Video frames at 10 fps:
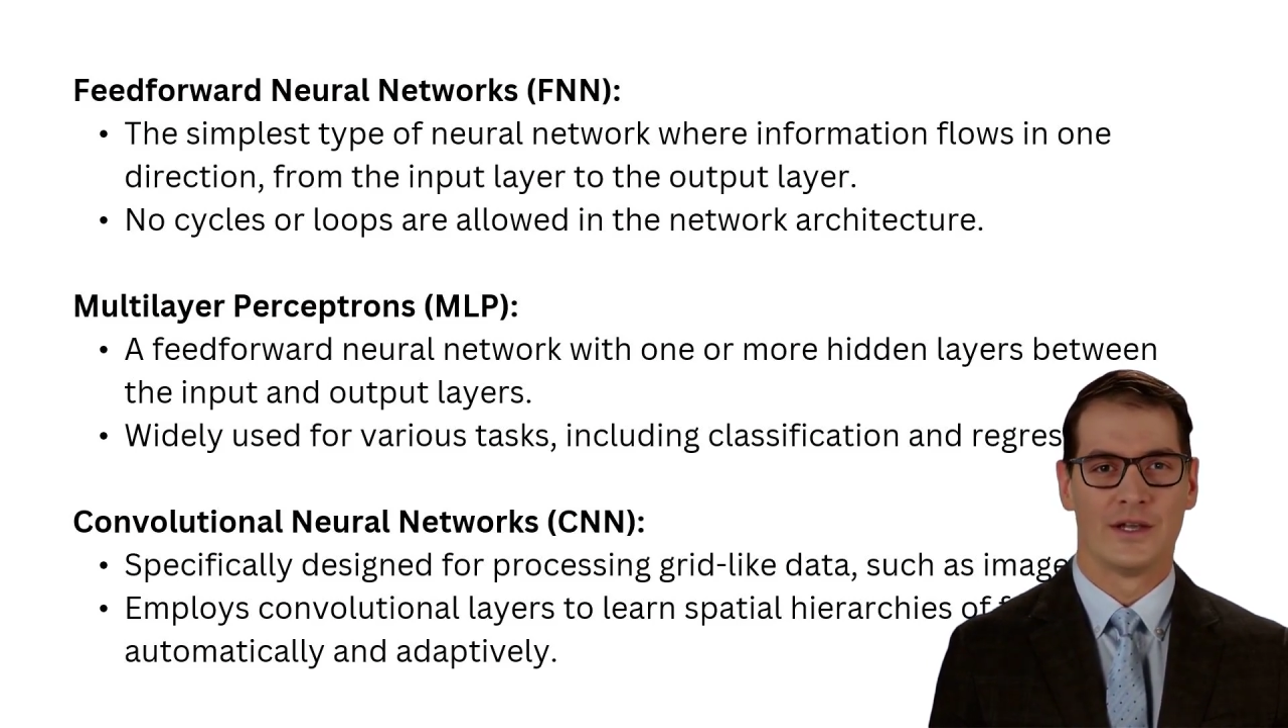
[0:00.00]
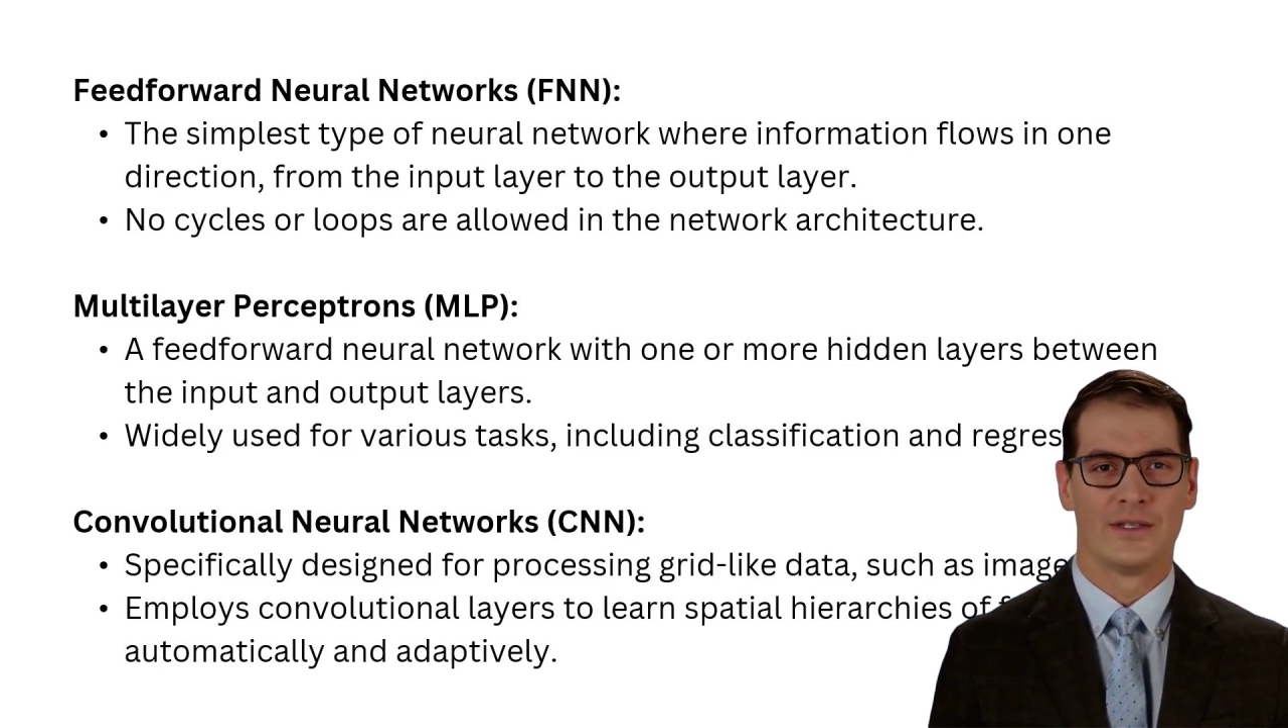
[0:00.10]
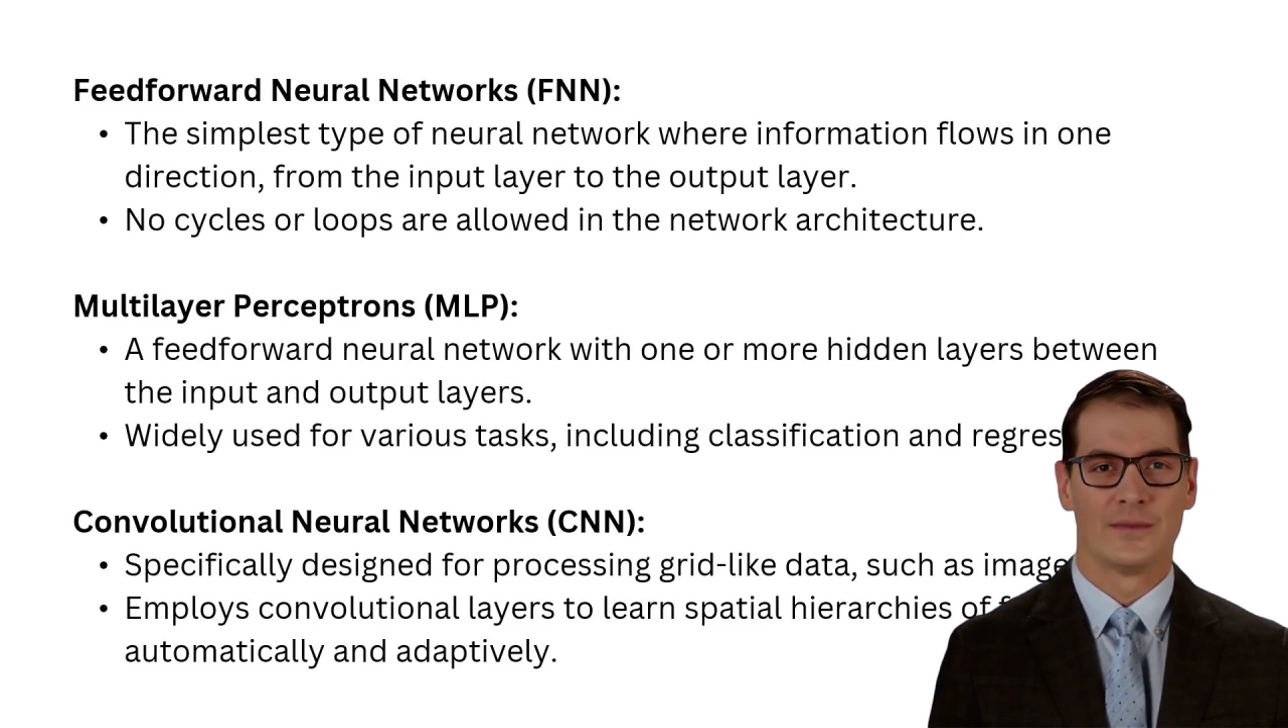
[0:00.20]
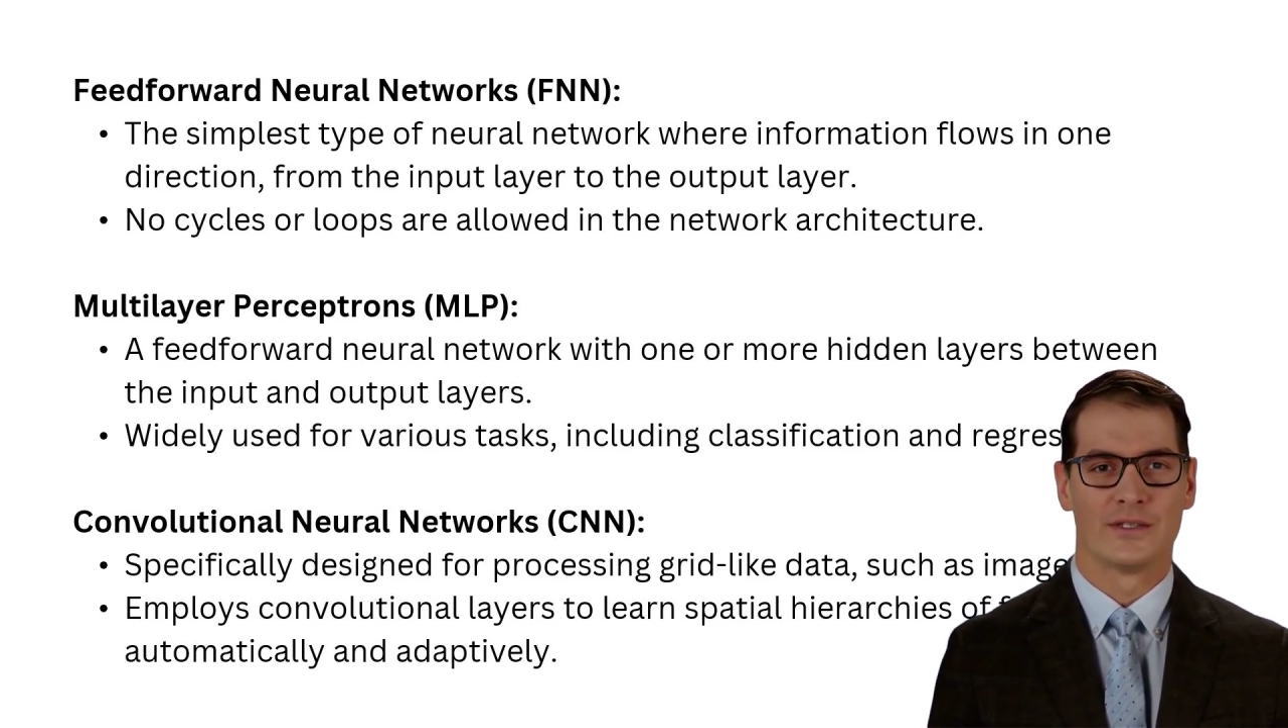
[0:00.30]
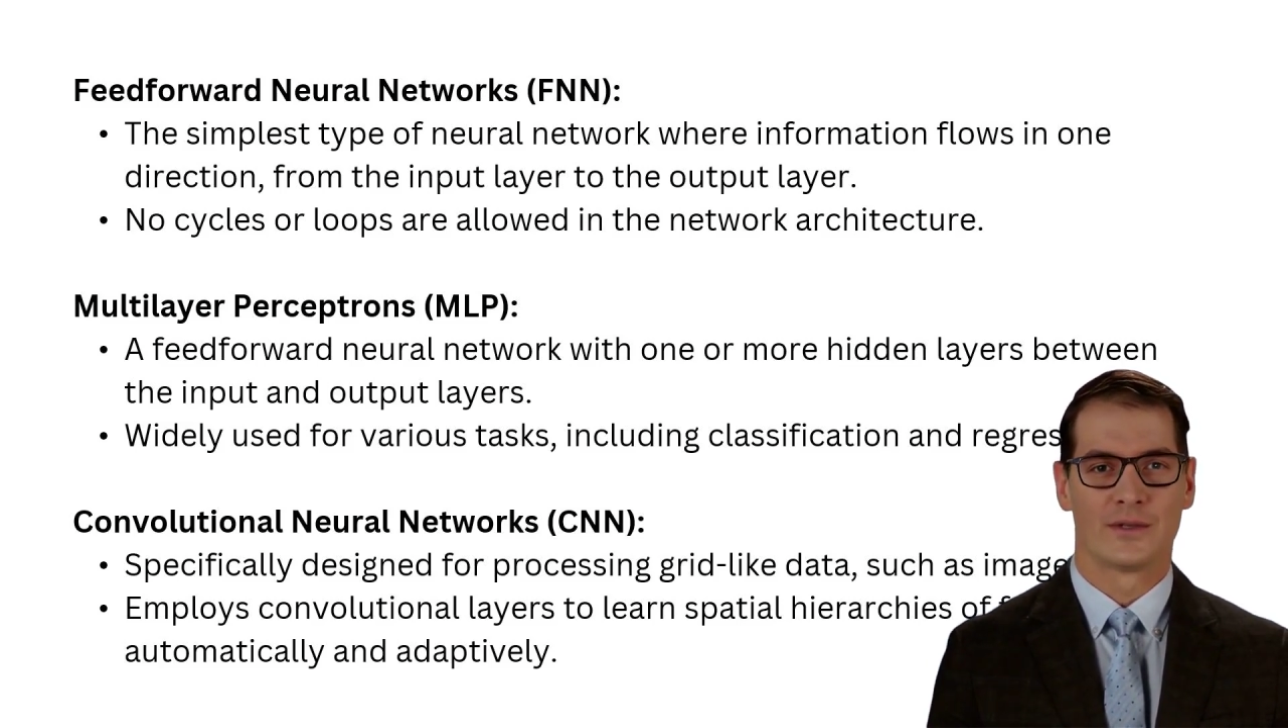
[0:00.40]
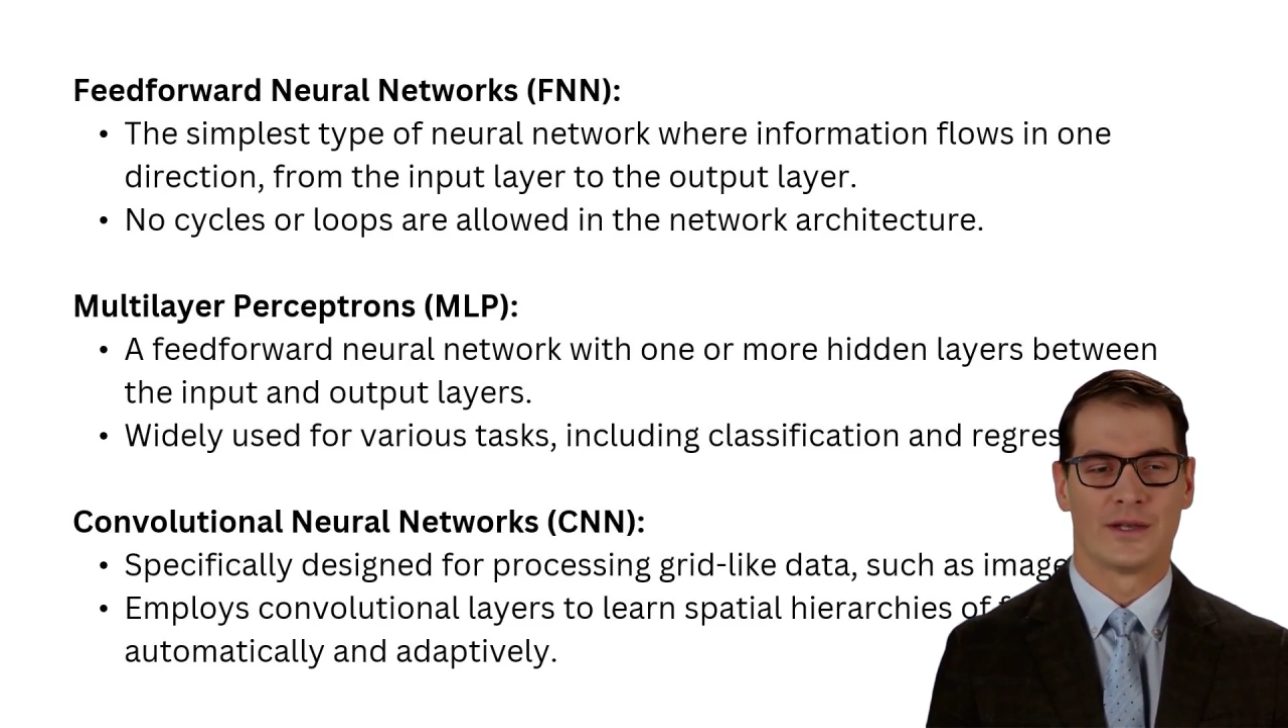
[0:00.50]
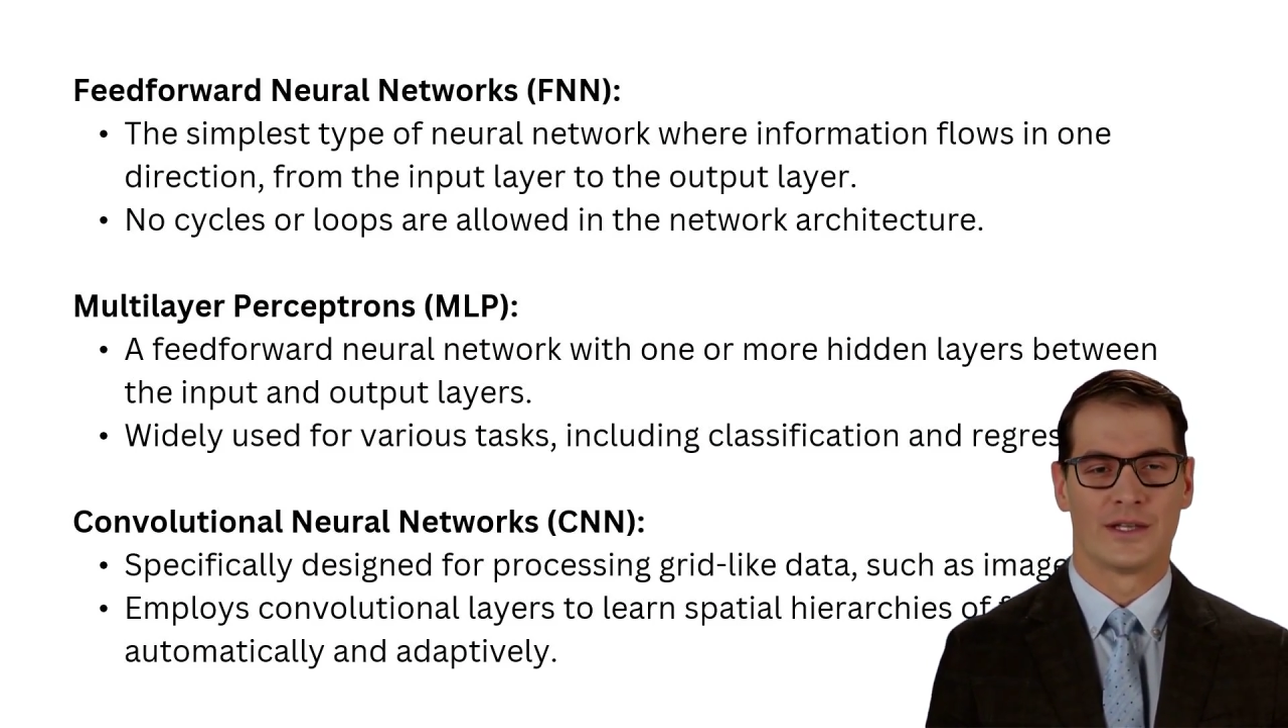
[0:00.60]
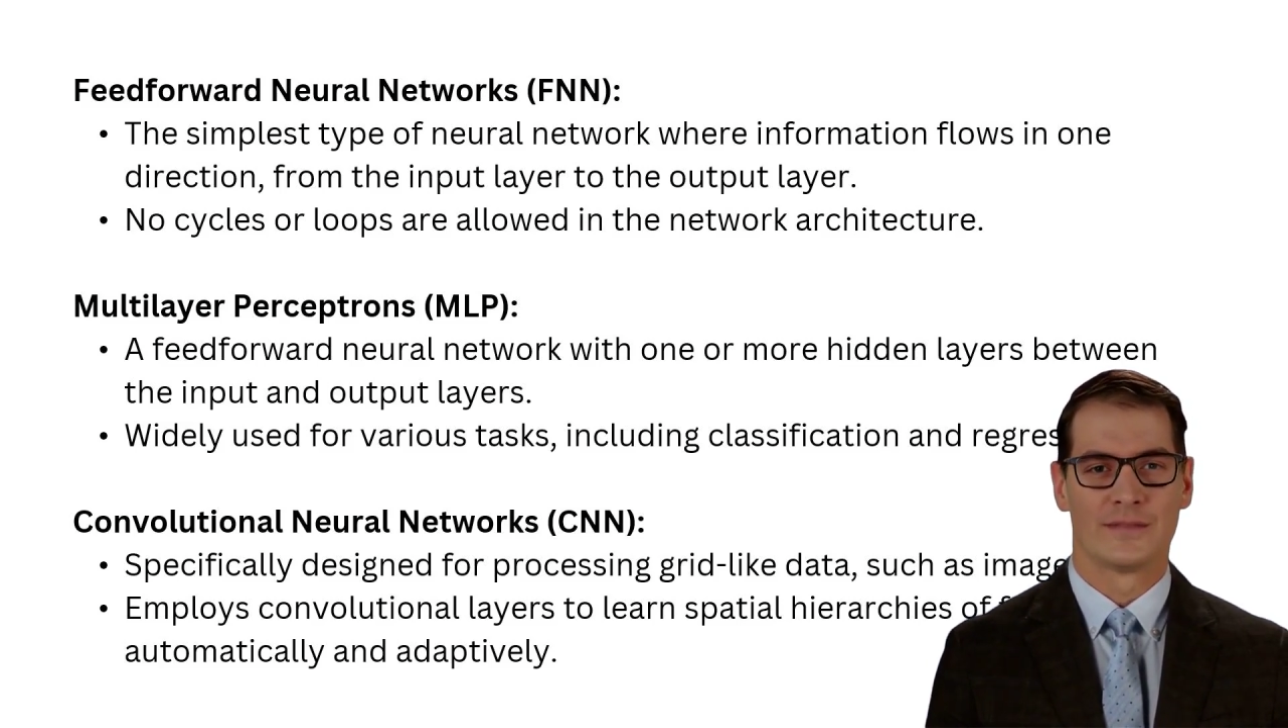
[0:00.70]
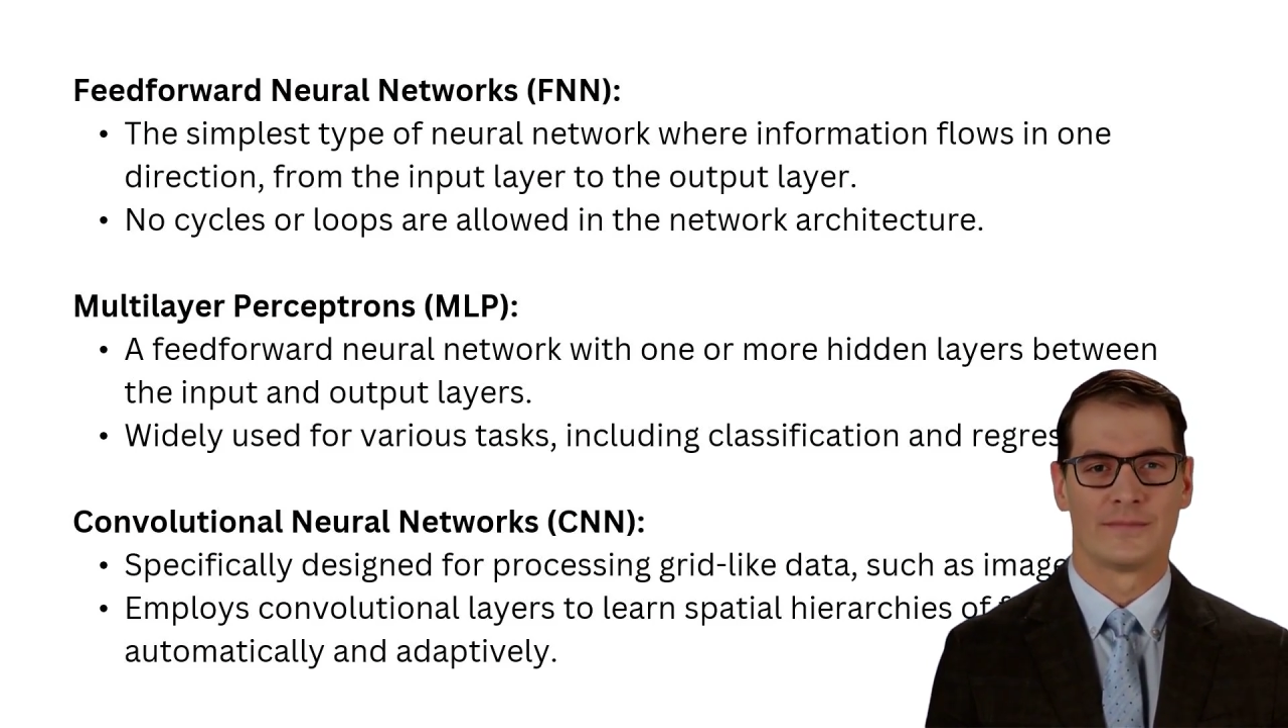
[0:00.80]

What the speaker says: automatically.